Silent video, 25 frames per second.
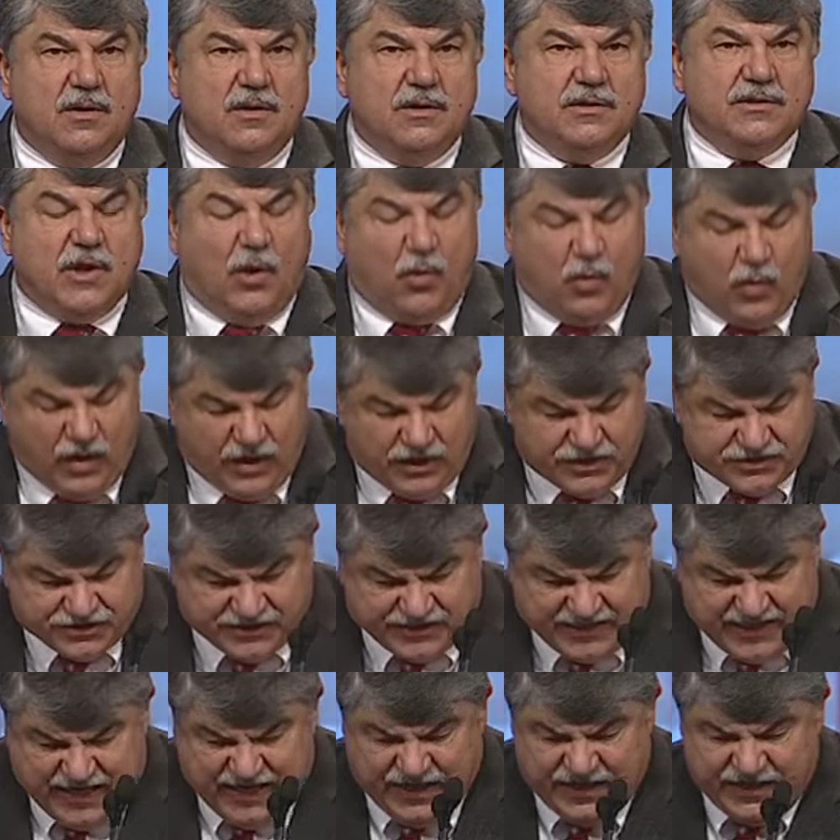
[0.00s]
So we're
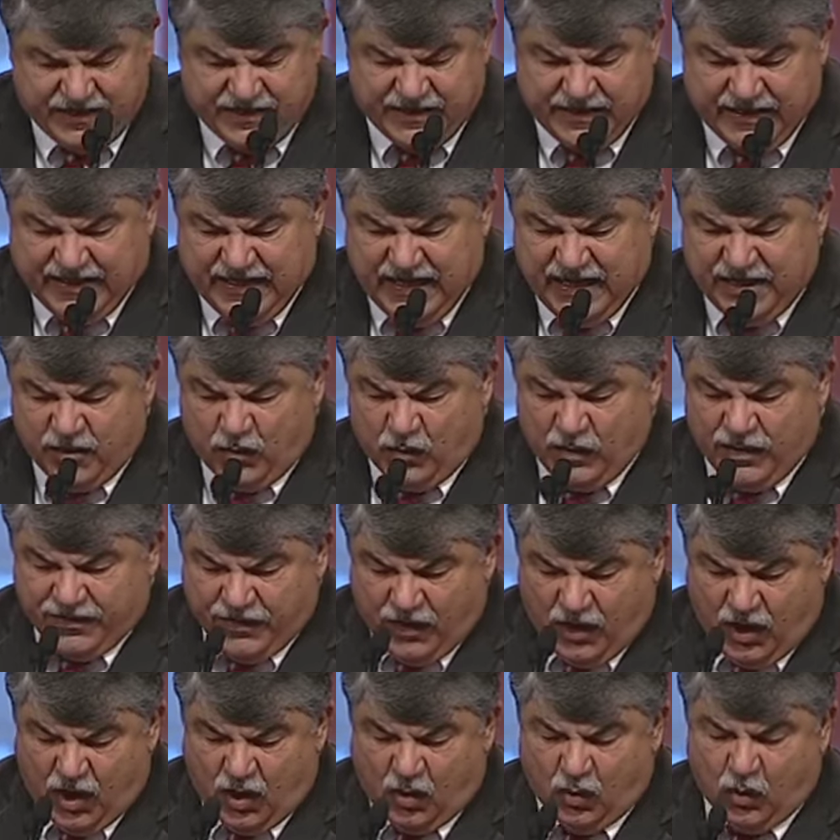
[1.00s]
standing together with
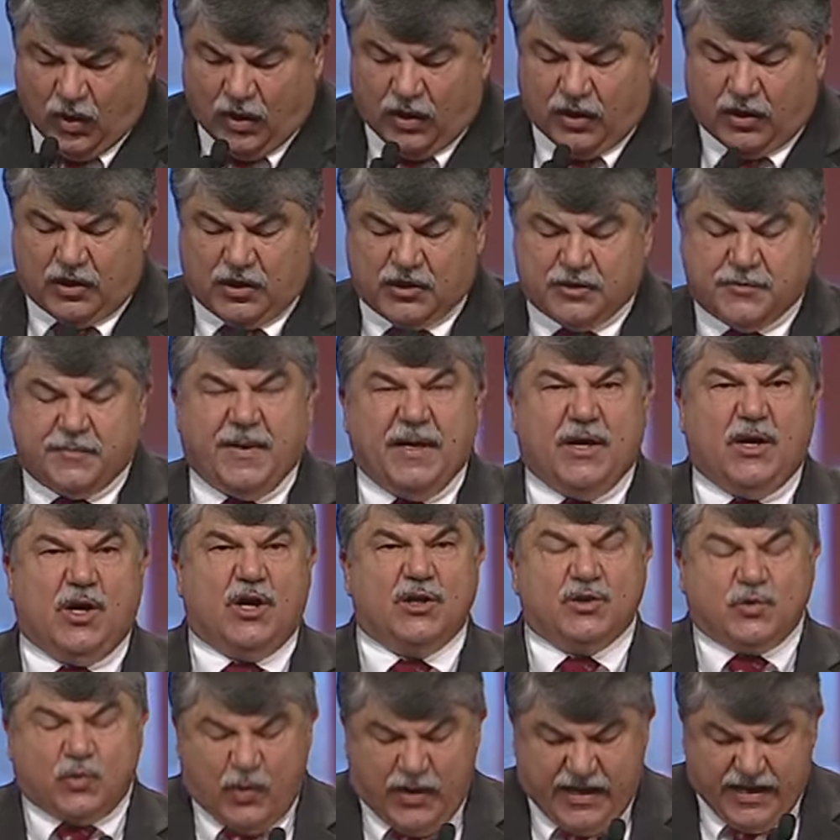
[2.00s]
all workers,
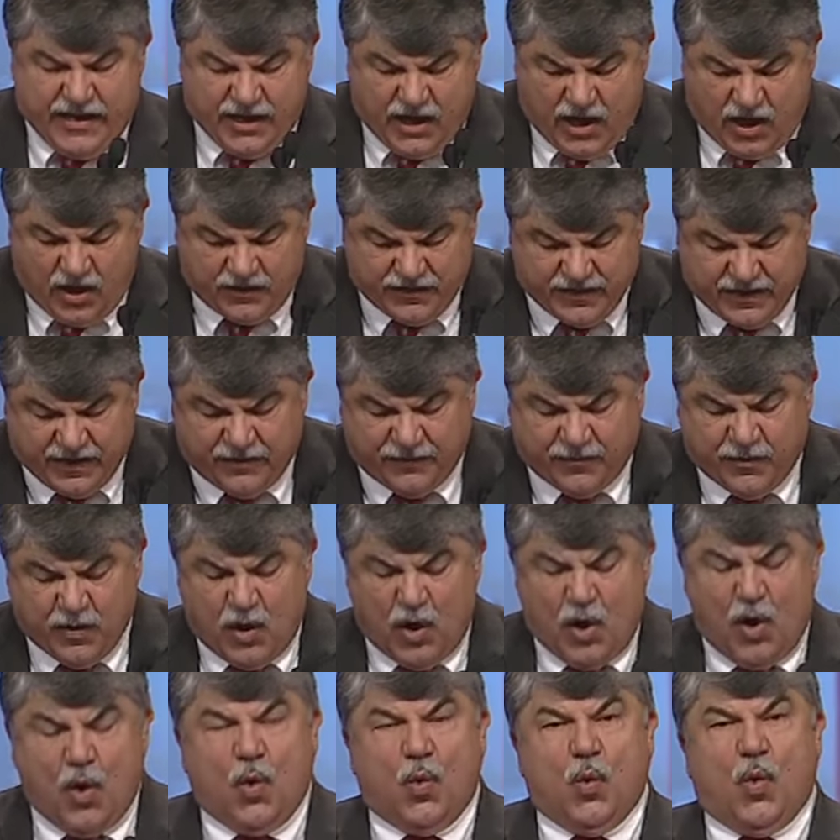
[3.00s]
because we know that if
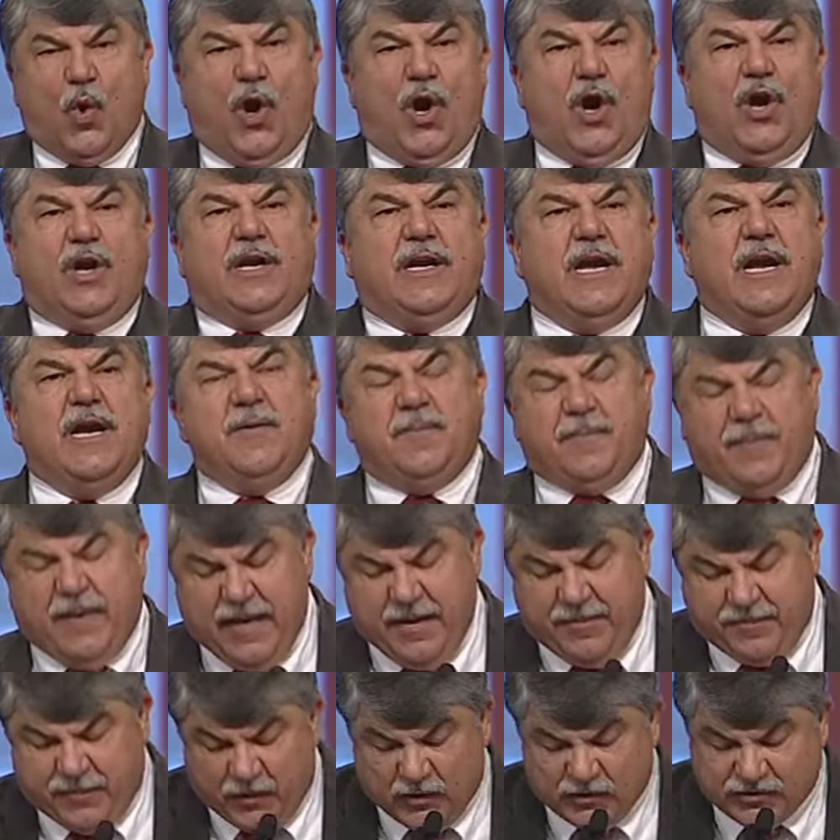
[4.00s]
working
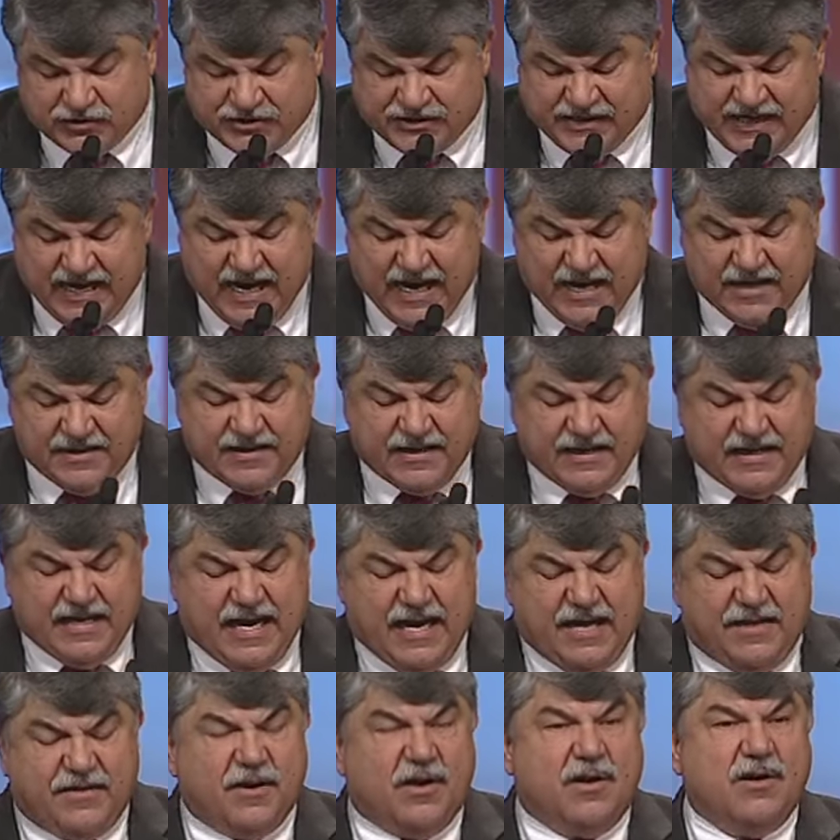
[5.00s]
people stand
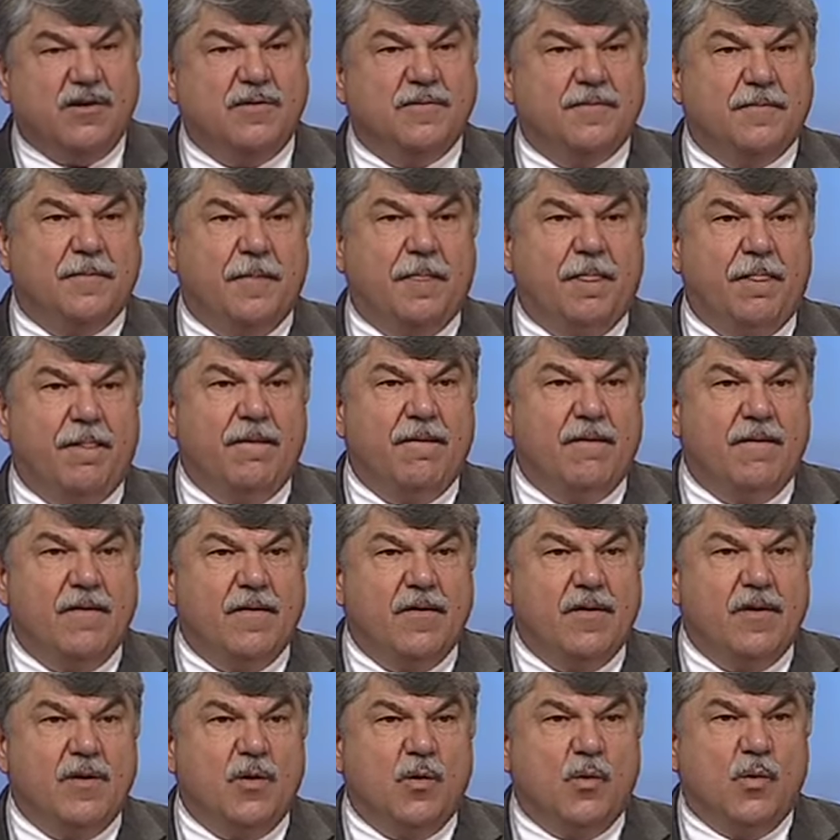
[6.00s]
together,
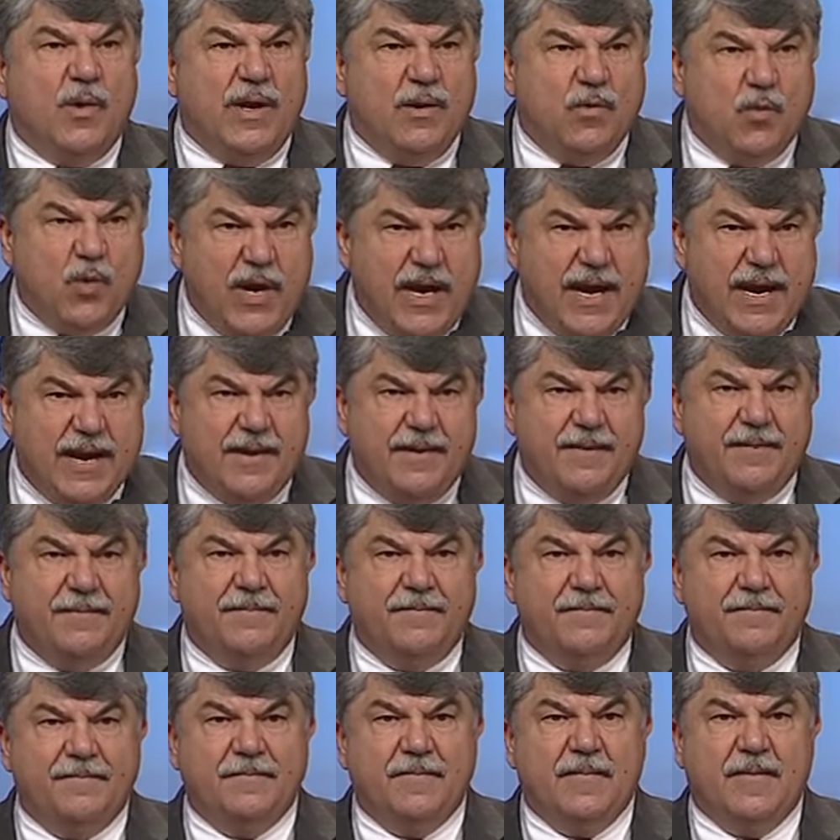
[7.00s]
we win.
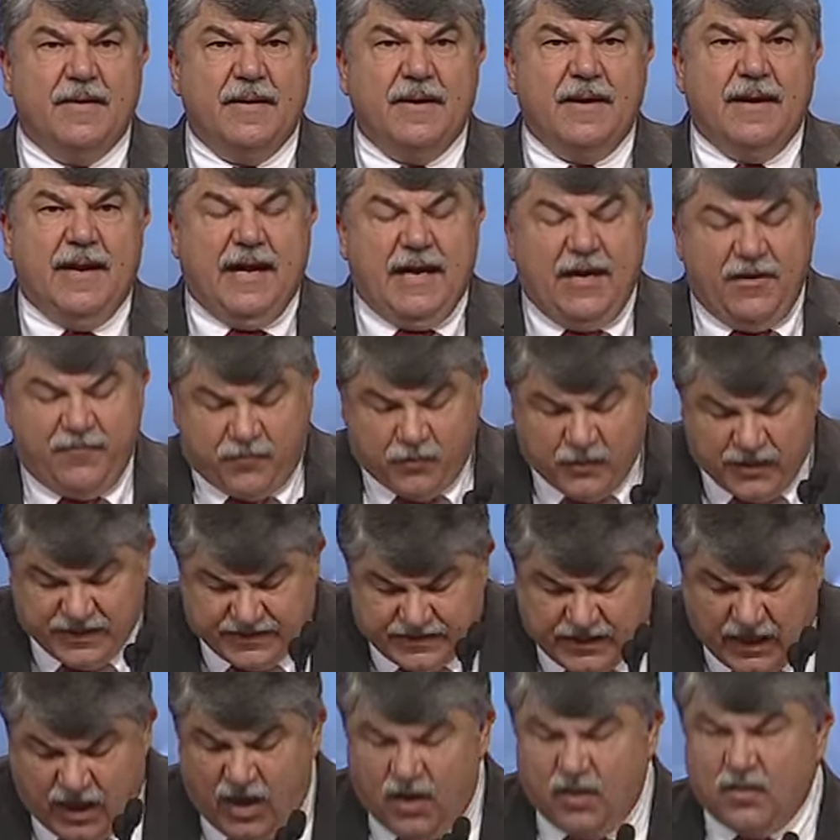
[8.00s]
And if we
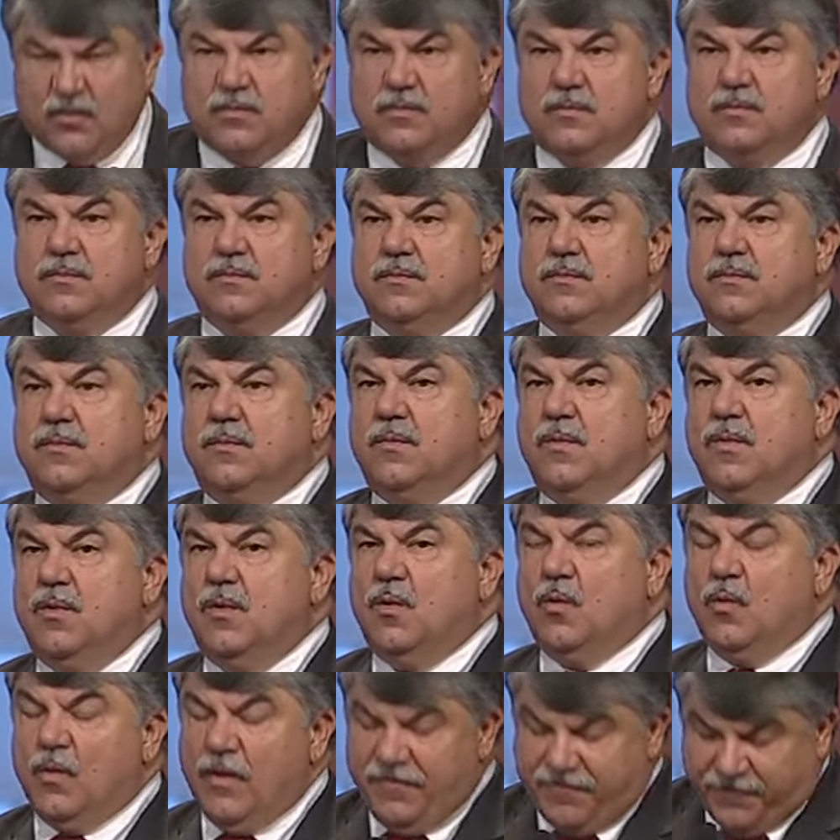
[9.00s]
don't,
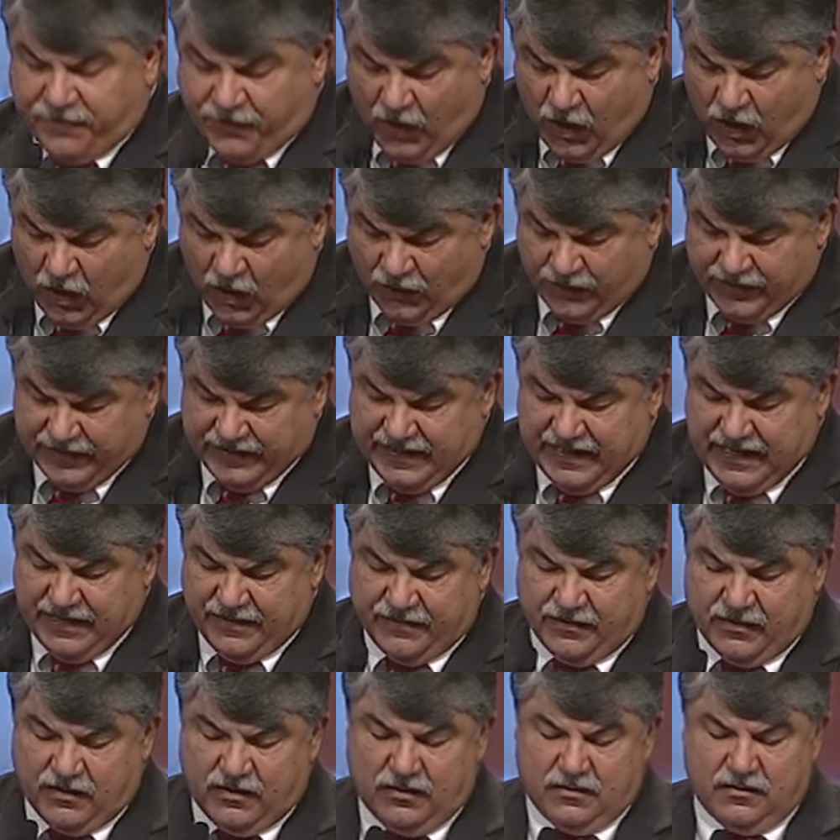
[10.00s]
we fall
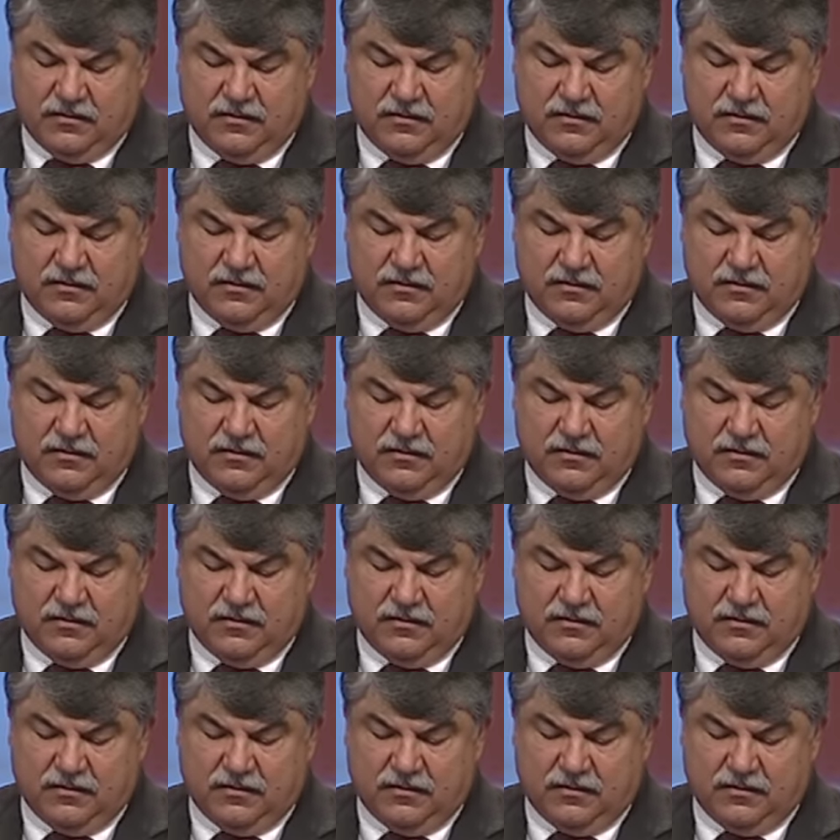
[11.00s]
together.